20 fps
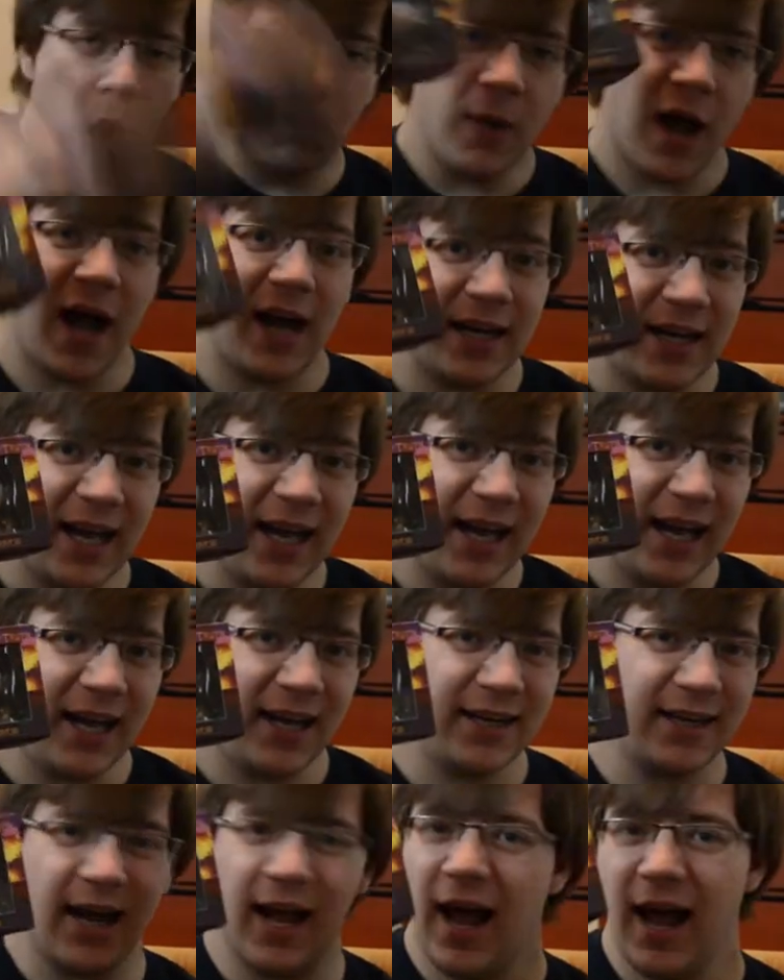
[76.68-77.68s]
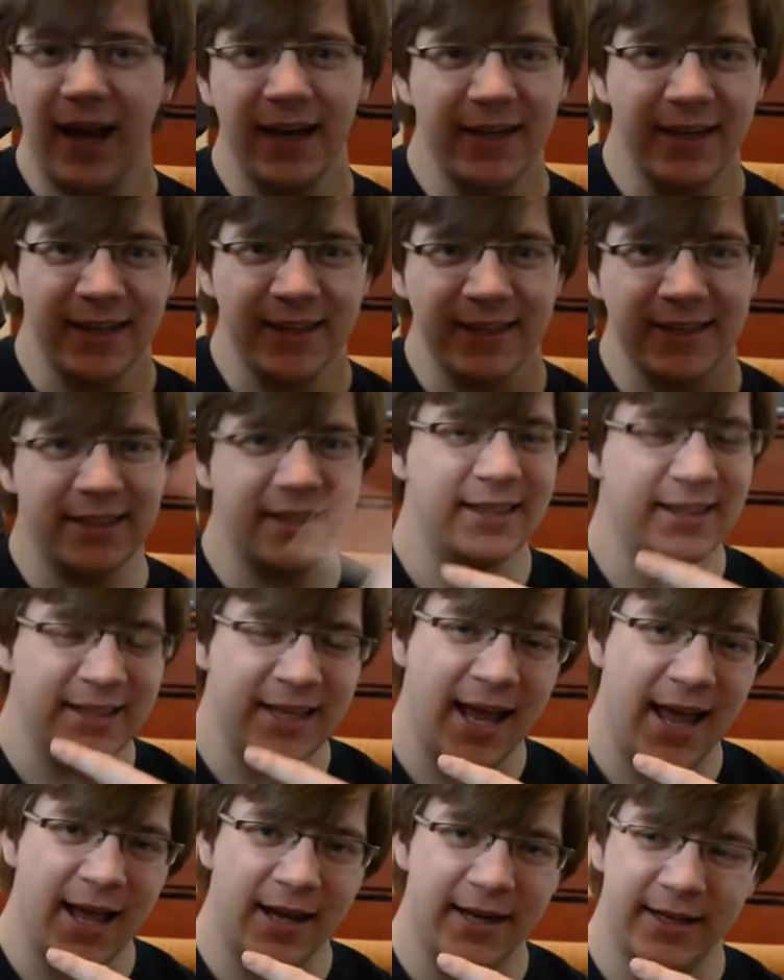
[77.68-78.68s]
my god, I didn't get
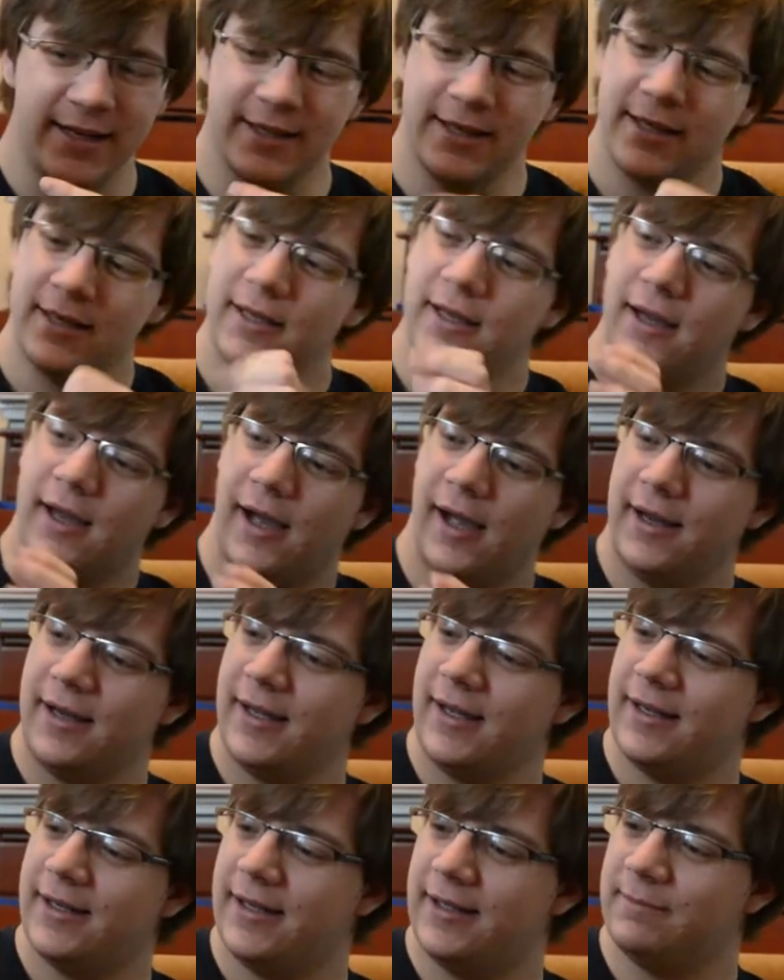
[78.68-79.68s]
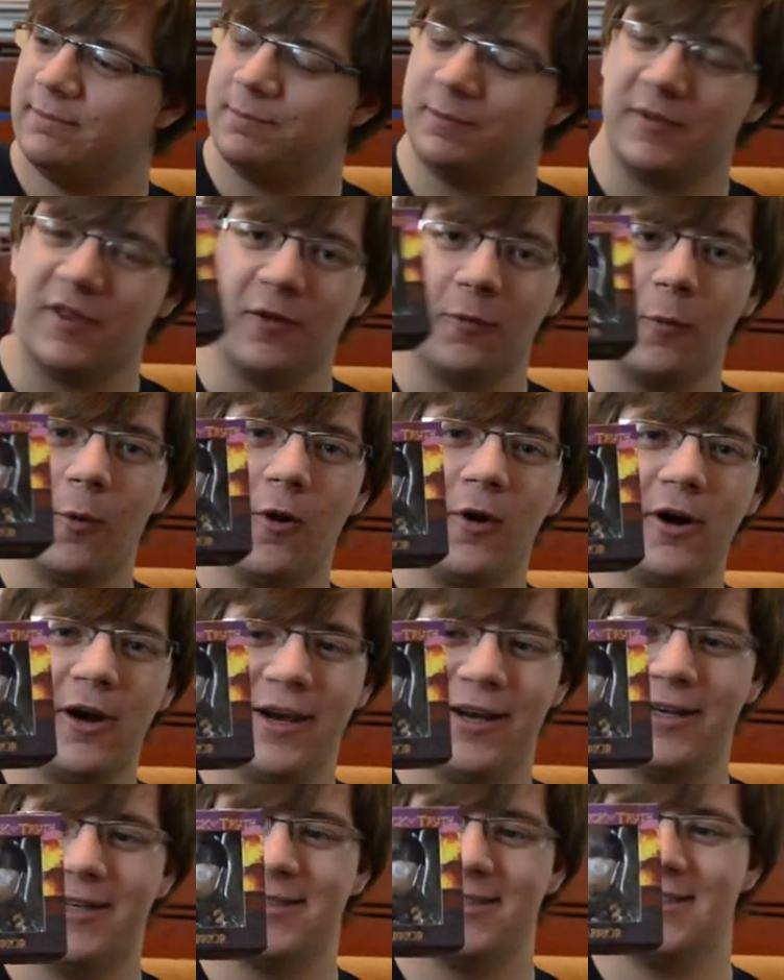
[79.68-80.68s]
Kenny. I got a, the
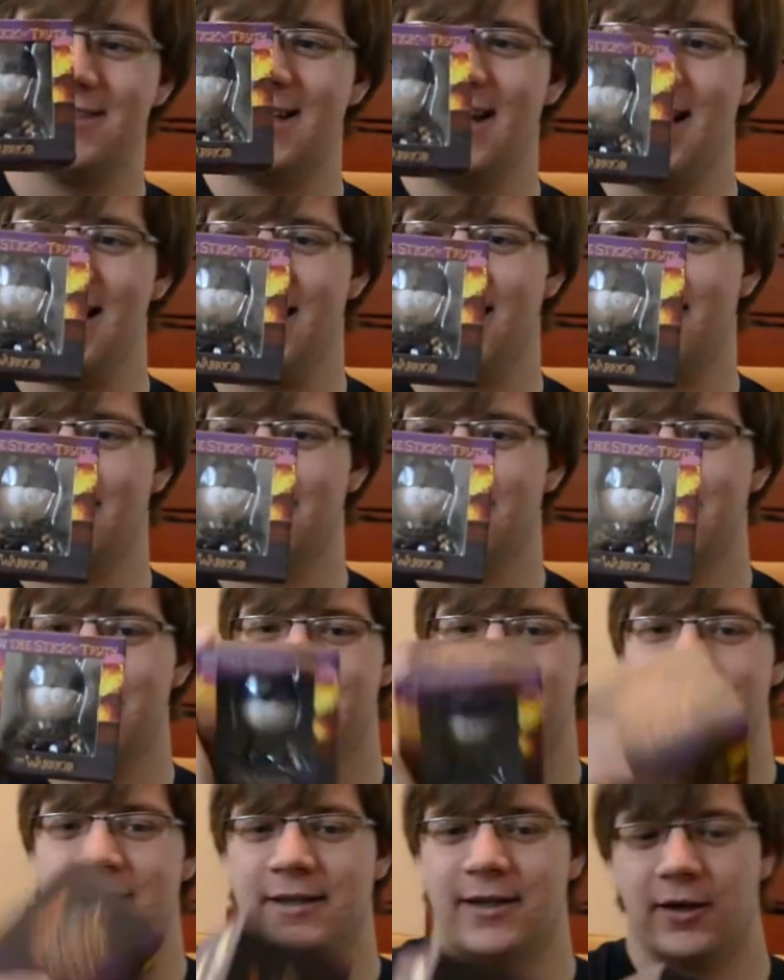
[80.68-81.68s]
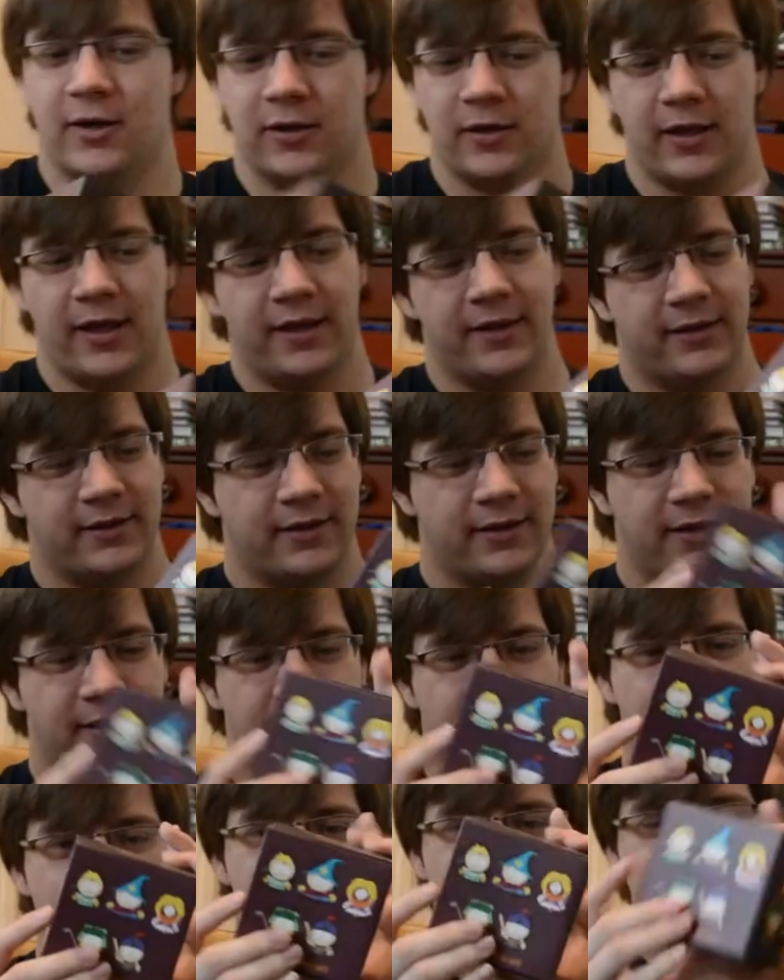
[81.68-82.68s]
warrior, Stan. You know, and
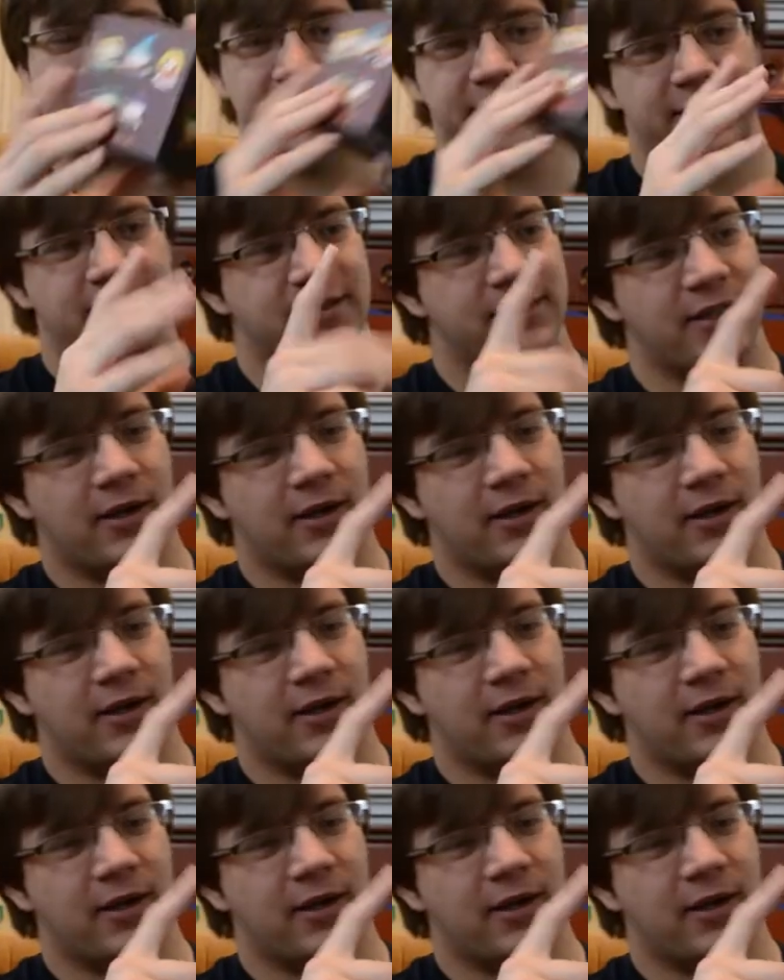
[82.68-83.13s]
uh, this is